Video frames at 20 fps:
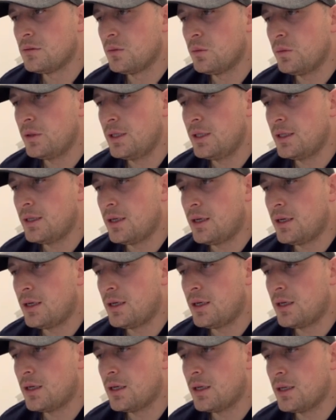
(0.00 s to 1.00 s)
We
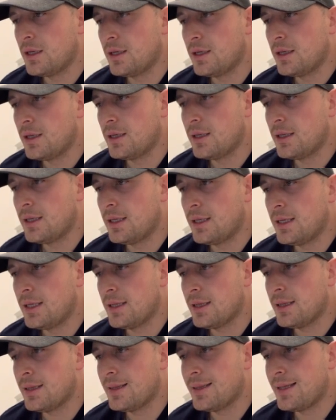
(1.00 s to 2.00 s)
are
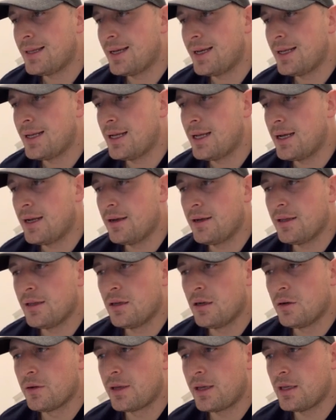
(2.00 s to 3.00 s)
at 900.
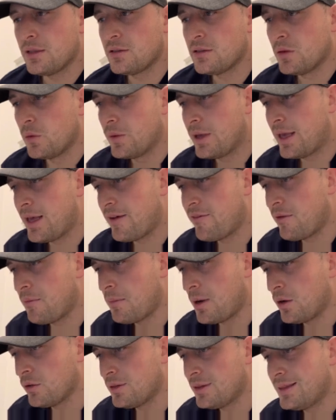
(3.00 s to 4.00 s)
Okay, so we have
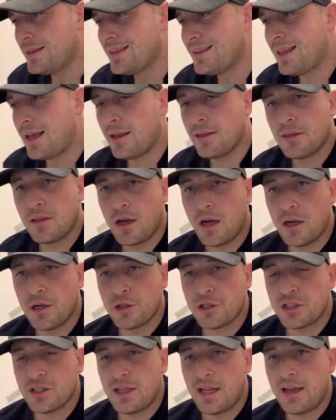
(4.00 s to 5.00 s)
about
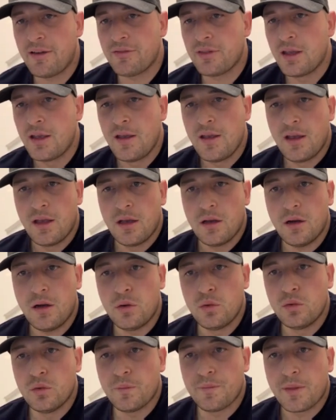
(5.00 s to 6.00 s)
$10 left.
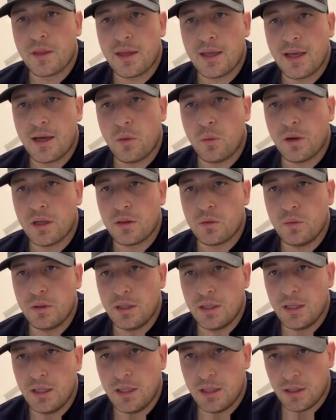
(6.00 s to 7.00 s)
Ooh, yeah, what we
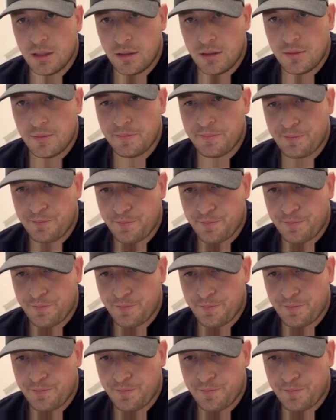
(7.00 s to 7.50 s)
need